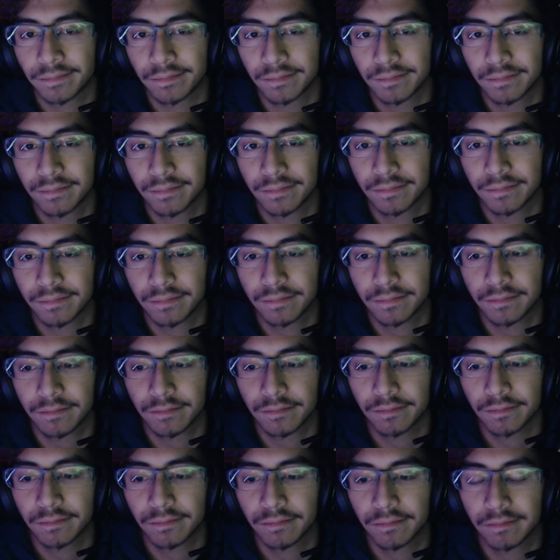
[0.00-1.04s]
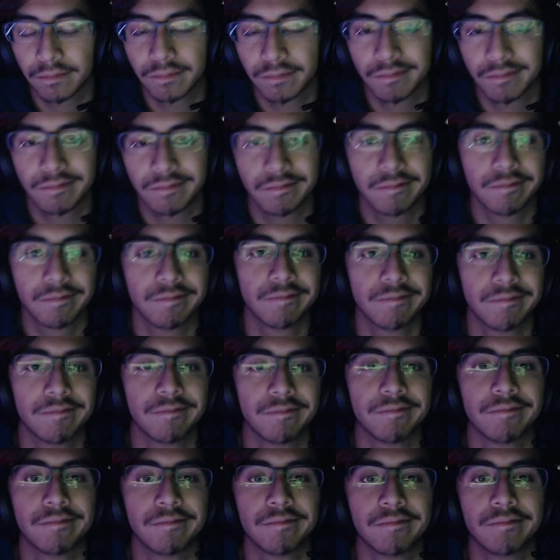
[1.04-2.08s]

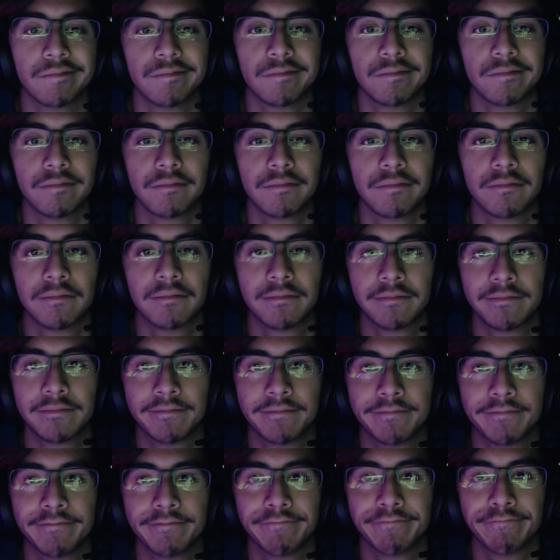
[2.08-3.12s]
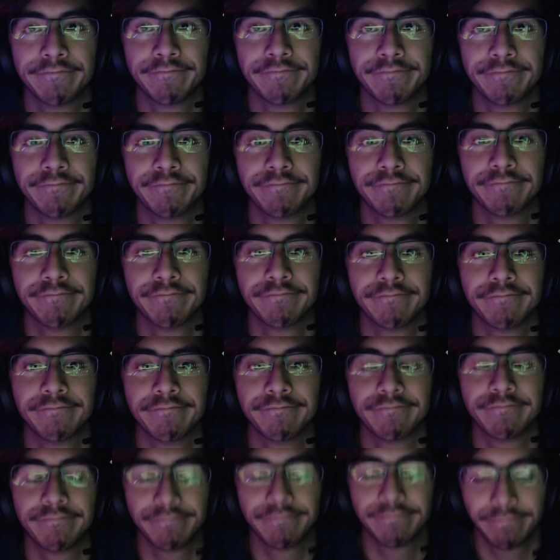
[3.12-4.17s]

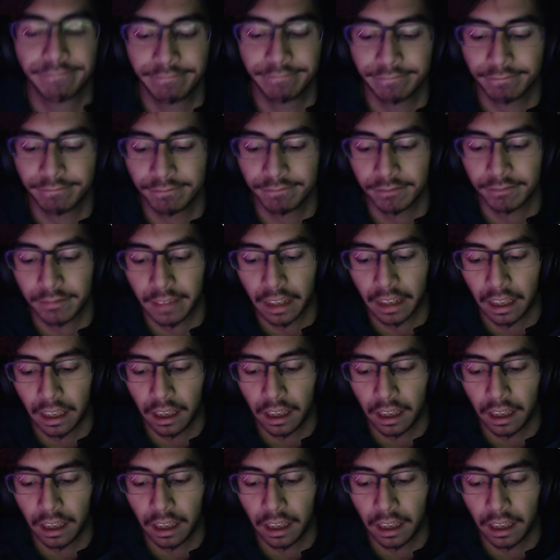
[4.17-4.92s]
[no speech]